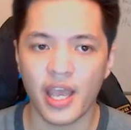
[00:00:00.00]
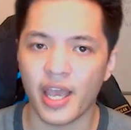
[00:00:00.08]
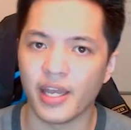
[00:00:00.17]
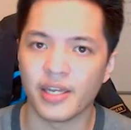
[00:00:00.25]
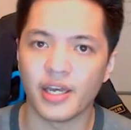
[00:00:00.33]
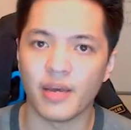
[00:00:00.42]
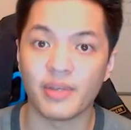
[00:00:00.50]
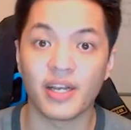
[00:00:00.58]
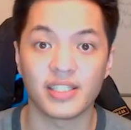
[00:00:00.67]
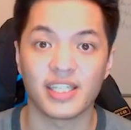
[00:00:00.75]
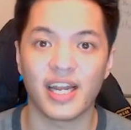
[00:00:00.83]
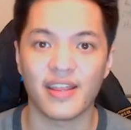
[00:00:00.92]
And
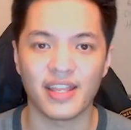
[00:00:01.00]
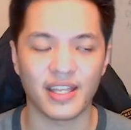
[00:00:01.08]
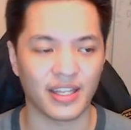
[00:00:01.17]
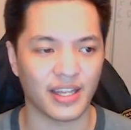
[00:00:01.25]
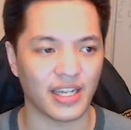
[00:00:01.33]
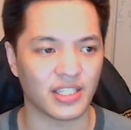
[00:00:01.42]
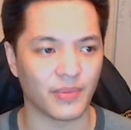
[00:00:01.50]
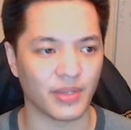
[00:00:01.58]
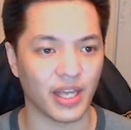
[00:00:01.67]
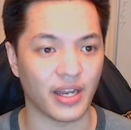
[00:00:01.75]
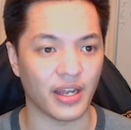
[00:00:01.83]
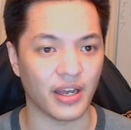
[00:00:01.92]
because of that, I think that's something
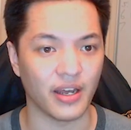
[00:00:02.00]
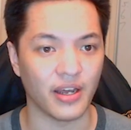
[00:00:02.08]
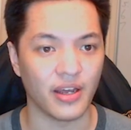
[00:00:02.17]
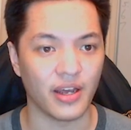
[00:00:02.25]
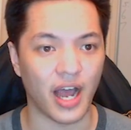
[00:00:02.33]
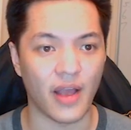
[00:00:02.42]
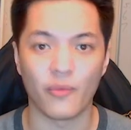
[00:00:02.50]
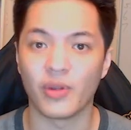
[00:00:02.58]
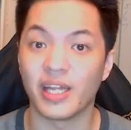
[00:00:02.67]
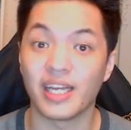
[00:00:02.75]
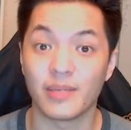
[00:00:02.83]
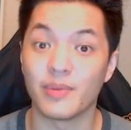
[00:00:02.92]
that I
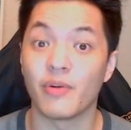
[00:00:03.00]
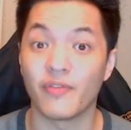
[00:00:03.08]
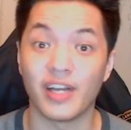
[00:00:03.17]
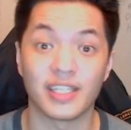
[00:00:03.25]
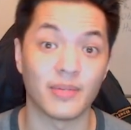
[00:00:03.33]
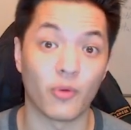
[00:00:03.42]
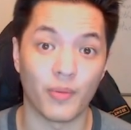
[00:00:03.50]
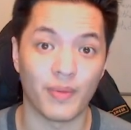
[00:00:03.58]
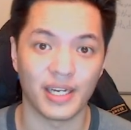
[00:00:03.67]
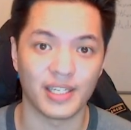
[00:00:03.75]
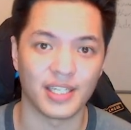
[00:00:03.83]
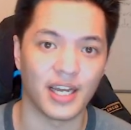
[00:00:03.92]
would like to be reflected more in
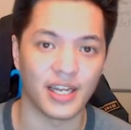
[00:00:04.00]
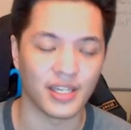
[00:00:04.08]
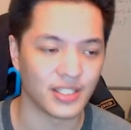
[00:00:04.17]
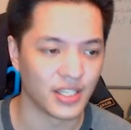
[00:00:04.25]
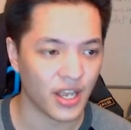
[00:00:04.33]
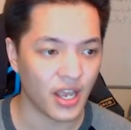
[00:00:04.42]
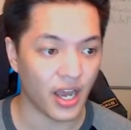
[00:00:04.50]
my designs.